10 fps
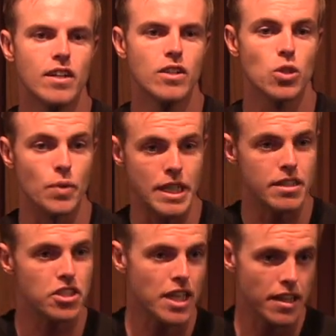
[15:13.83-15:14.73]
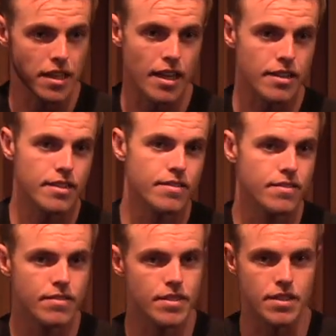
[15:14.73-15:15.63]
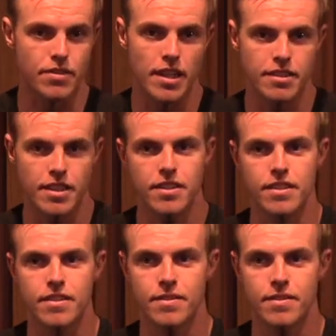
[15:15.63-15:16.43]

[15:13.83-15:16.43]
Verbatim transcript: So we need to shed that self realization.